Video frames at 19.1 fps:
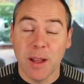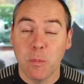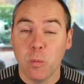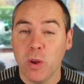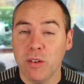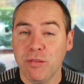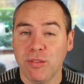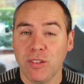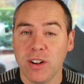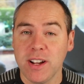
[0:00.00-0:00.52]
And
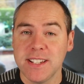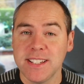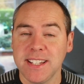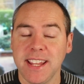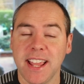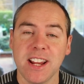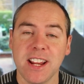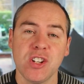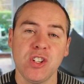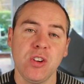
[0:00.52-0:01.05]
with
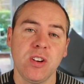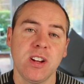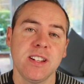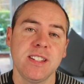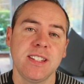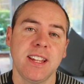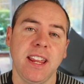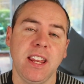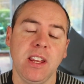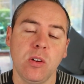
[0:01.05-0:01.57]
3CX, you can
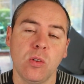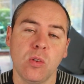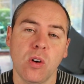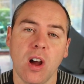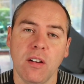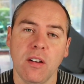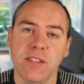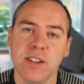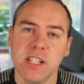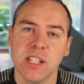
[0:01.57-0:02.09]
take your
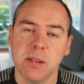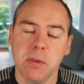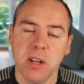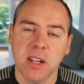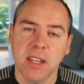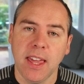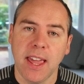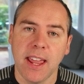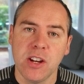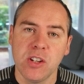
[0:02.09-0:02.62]
office
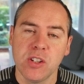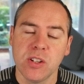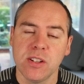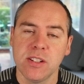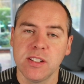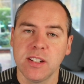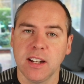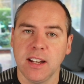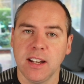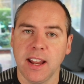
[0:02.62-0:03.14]
communications
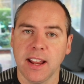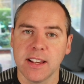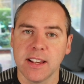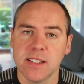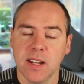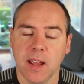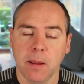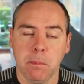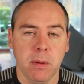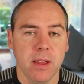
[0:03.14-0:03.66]
to the next
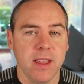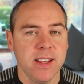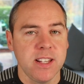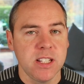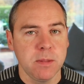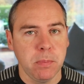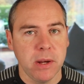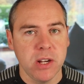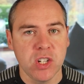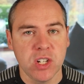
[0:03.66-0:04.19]
step,
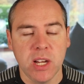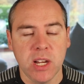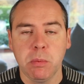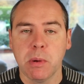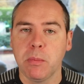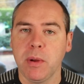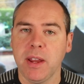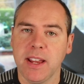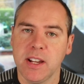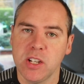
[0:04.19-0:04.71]
especially
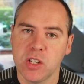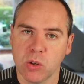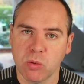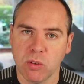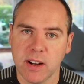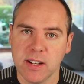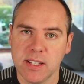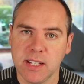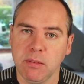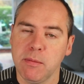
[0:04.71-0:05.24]
when we
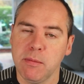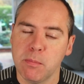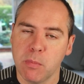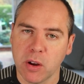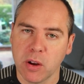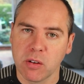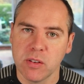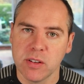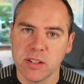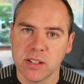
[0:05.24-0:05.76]
integrate it with
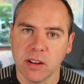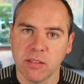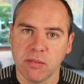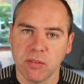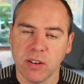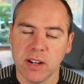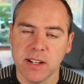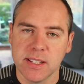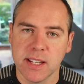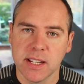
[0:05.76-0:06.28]
Microsoft
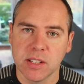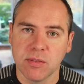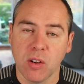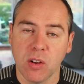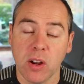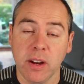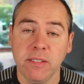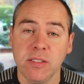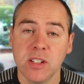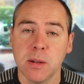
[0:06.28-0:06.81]

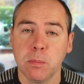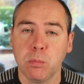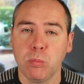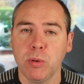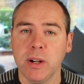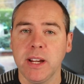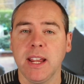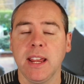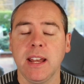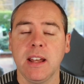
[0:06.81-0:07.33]
365 to
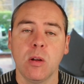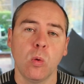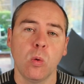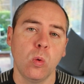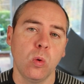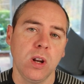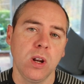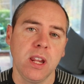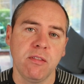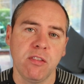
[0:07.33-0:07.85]
bring in
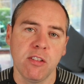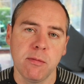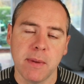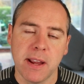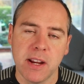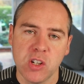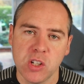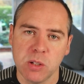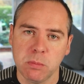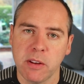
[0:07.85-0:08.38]
all the
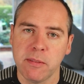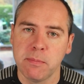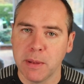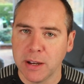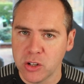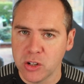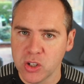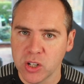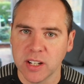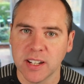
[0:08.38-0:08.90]
information we've
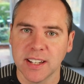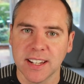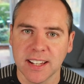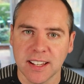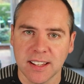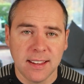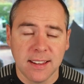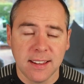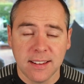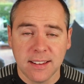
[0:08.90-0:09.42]
mentioned.
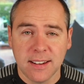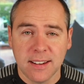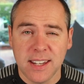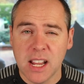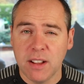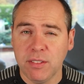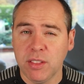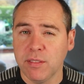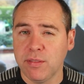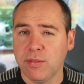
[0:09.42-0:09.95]

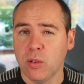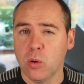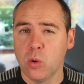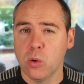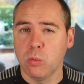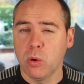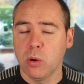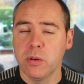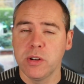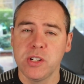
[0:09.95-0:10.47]
Now, if the
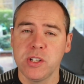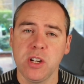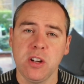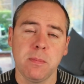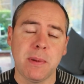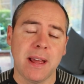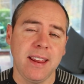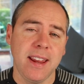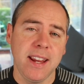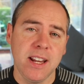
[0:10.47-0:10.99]
thought worries you
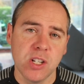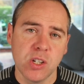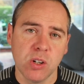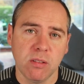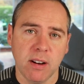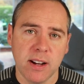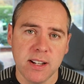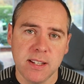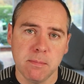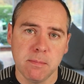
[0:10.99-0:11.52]
about
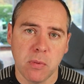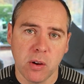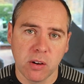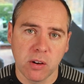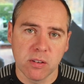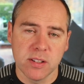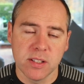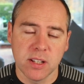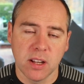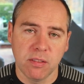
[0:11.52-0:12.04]
integrating
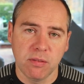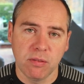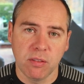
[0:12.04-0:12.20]
Microsoft